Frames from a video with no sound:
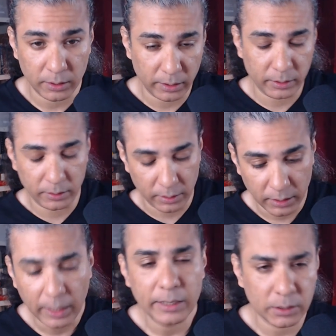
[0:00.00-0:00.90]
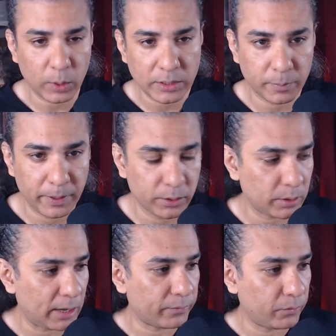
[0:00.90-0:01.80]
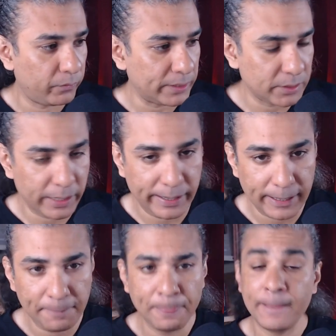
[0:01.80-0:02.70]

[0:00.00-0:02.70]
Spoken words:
in the Saurashtra Peninsula of Western India.